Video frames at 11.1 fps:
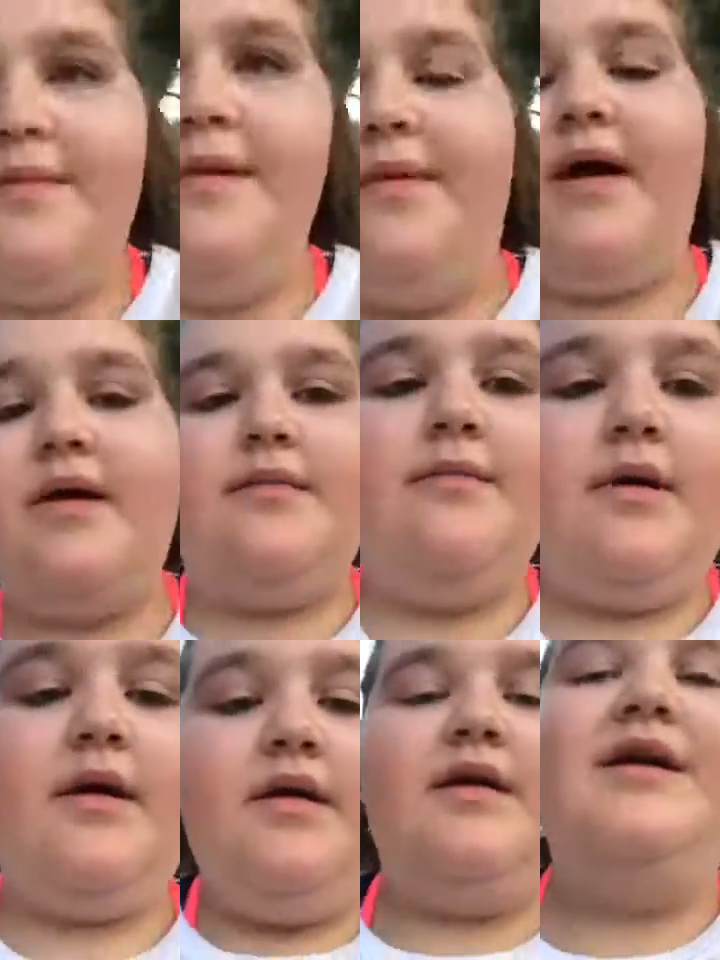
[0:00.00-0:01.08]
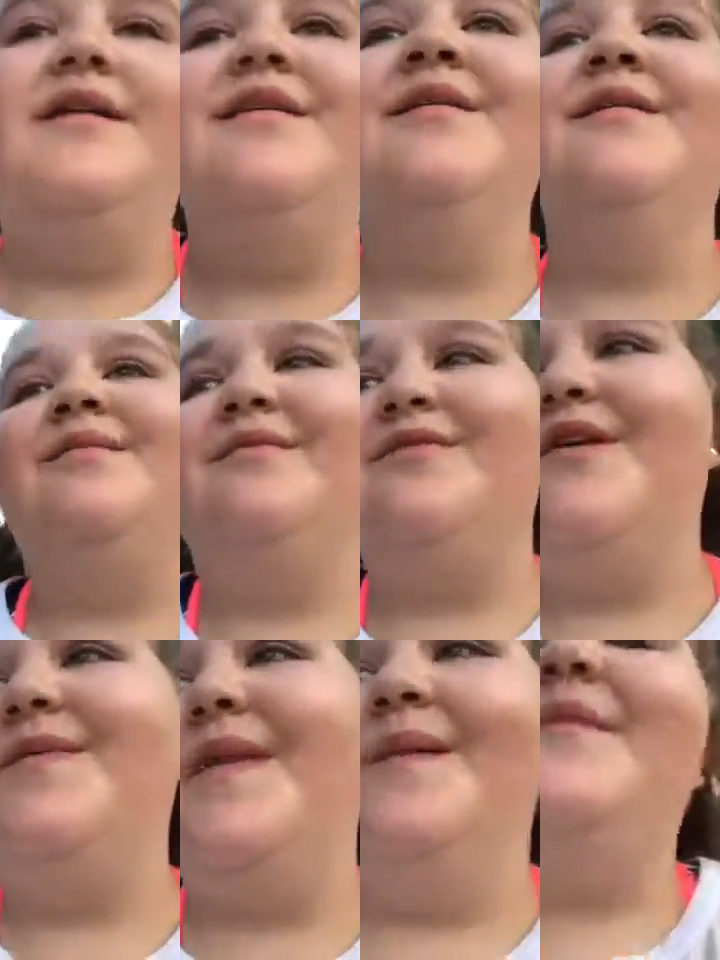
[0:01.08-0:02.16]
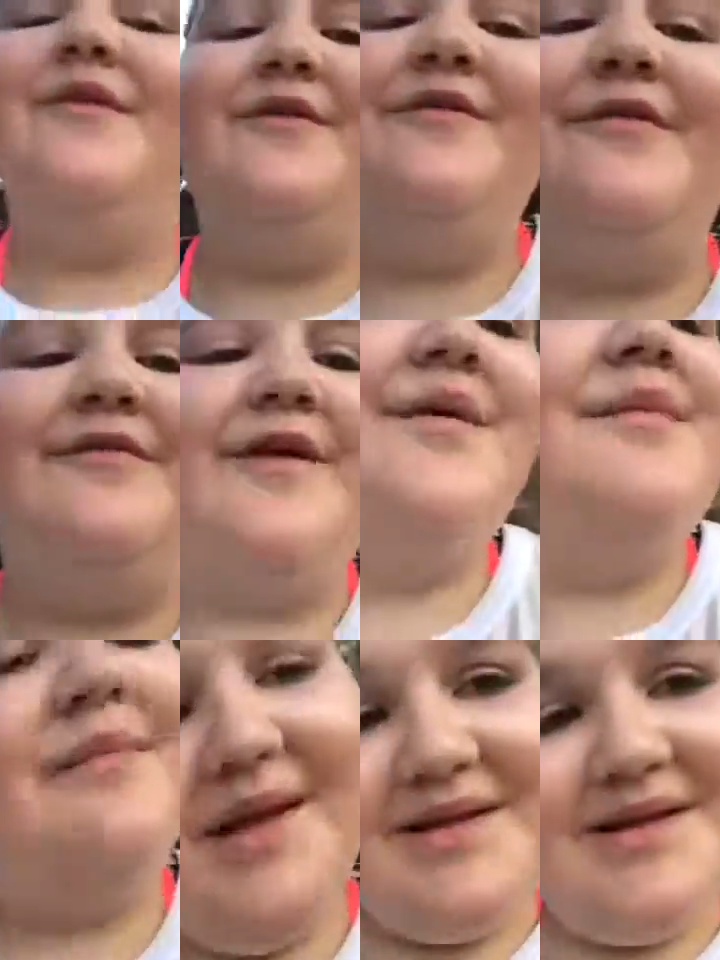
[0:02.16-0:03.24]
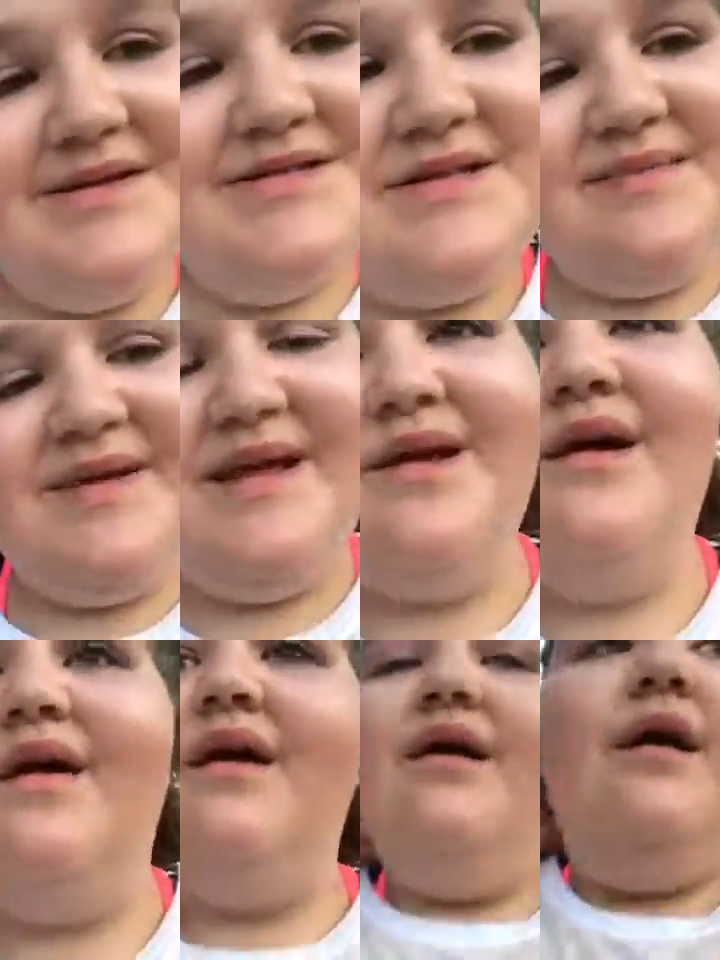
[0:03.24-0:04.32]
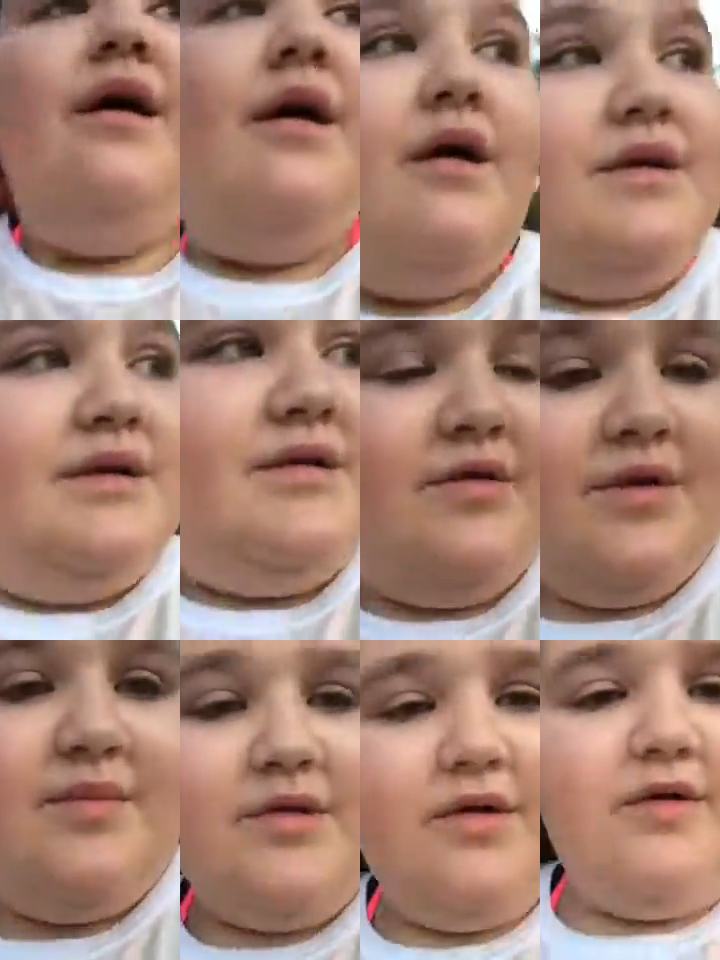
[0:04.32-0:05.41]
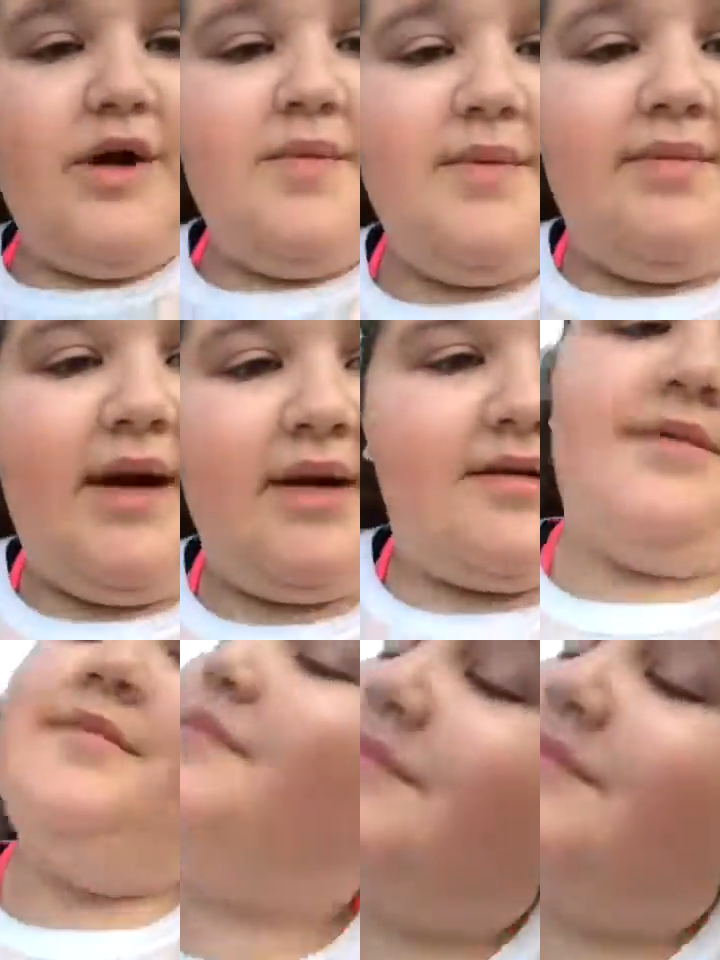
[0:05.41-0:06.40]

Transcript: So I'll be back. My friend that moved messaged me on Instagram, so I'll be back.